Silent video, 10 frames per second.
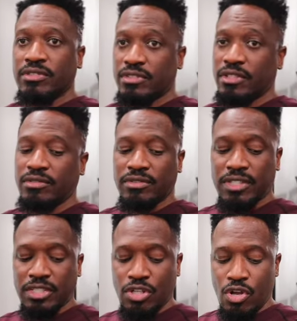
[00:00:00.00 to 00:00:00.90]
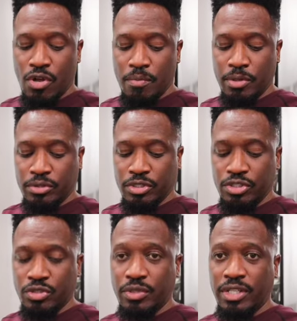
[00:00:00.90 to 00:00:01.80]
So that's all built
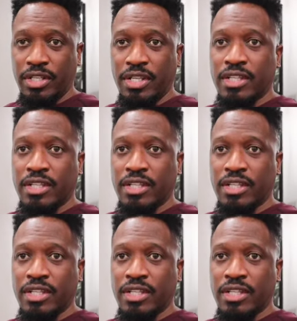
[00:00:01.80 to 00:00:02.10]
into it.